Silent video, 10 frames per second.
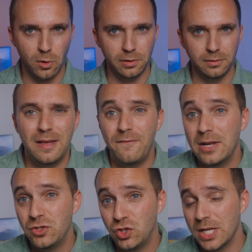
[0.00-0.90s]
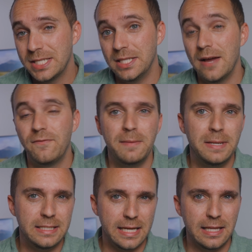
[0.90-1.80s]
important. If I just left
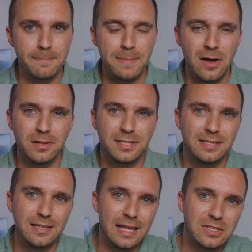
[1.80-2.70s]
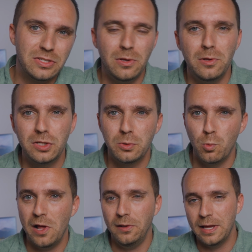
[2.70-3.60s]
them in daylight balance, it still
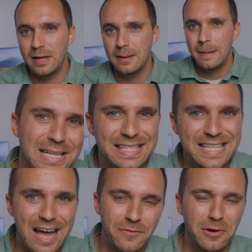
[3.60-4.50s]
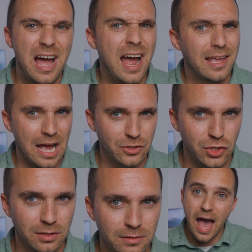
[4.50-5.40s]
looks well lit, but it's not very
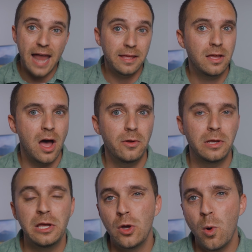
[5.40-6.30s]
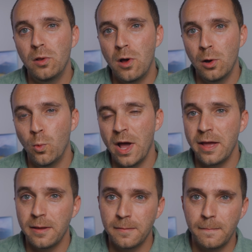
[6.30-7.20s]
eye-catching. Adding color can go a long
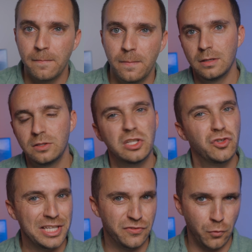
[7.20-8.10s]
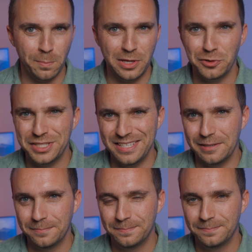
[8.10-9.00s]
way to transforming your scene.